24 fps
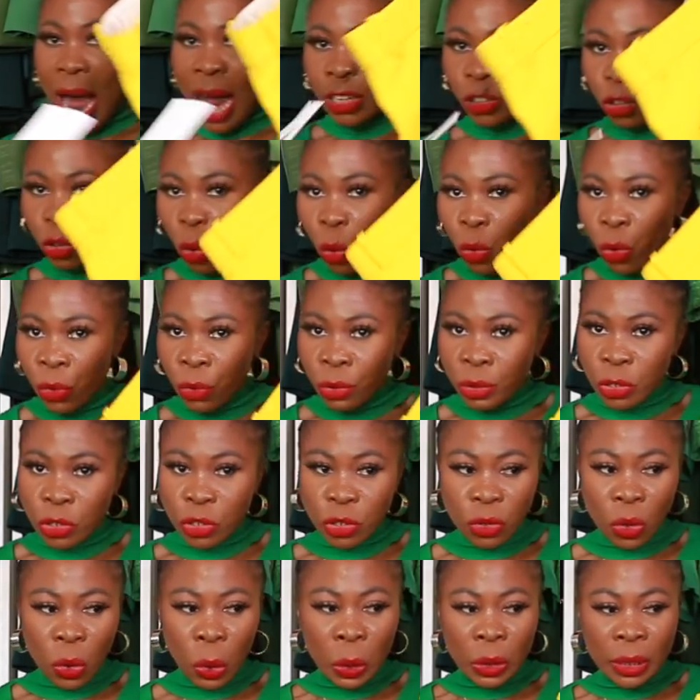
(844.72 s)
I told you in
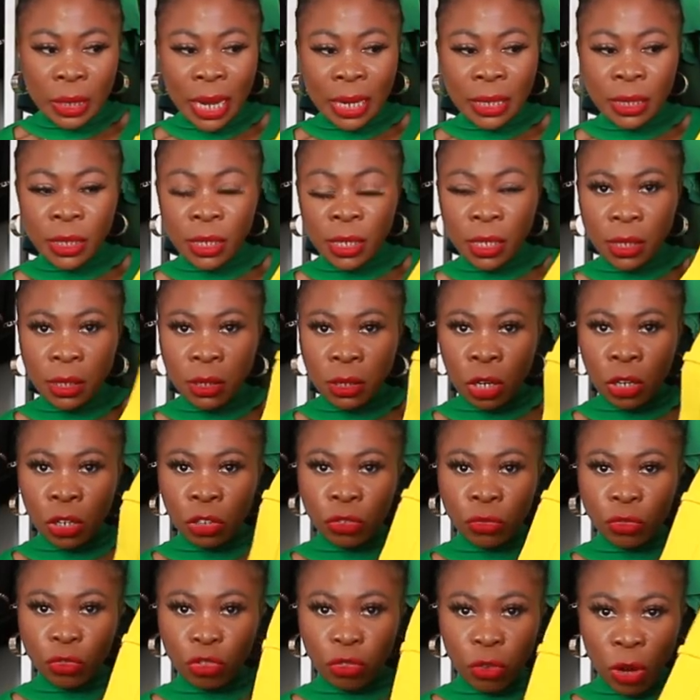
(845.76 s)
store that this
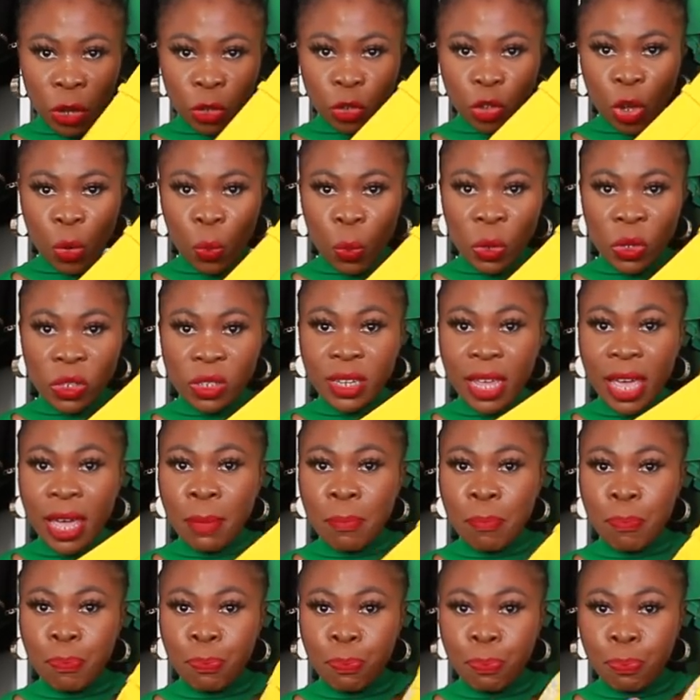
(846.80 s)
uh, trouser was
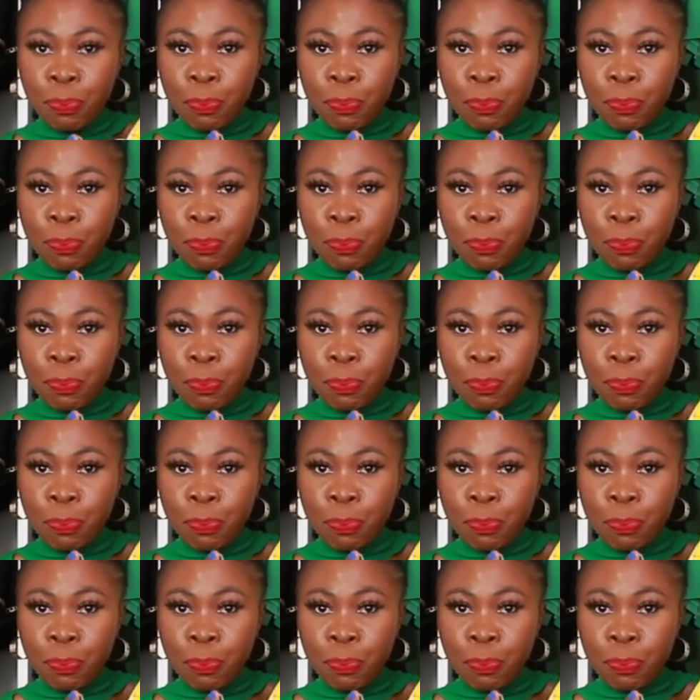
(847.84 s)
a